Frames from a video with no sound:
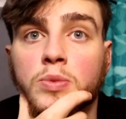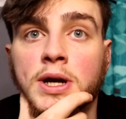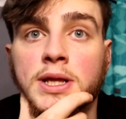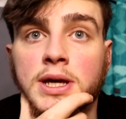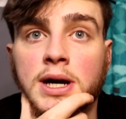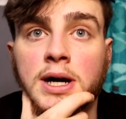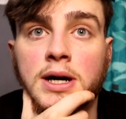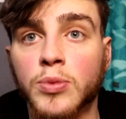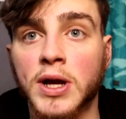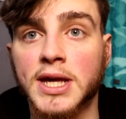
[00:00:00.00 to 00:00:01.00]

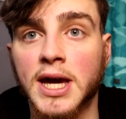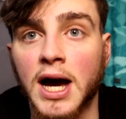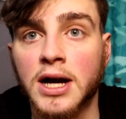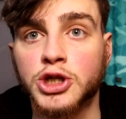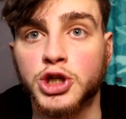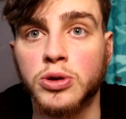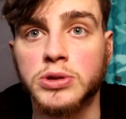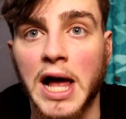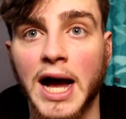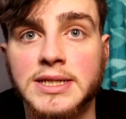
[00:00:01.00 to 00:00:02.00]
Wendia, Wendia,
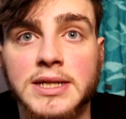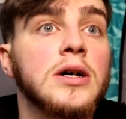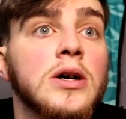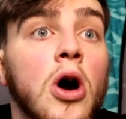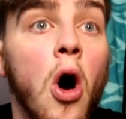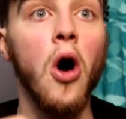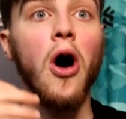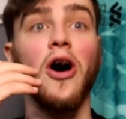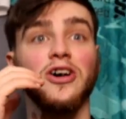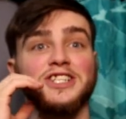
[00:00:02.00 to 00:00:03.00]
shoot lads.
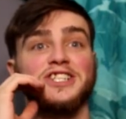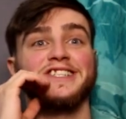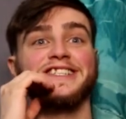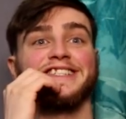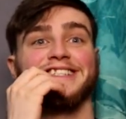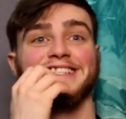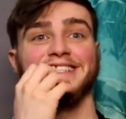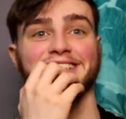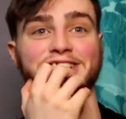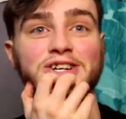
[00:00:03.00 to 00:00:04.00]
Oh,
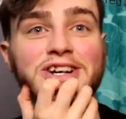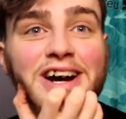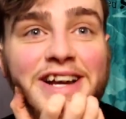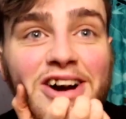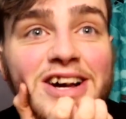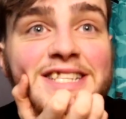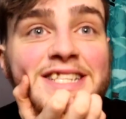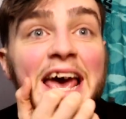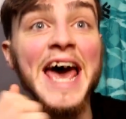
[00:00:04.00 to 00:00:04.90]
sugar the iced tea,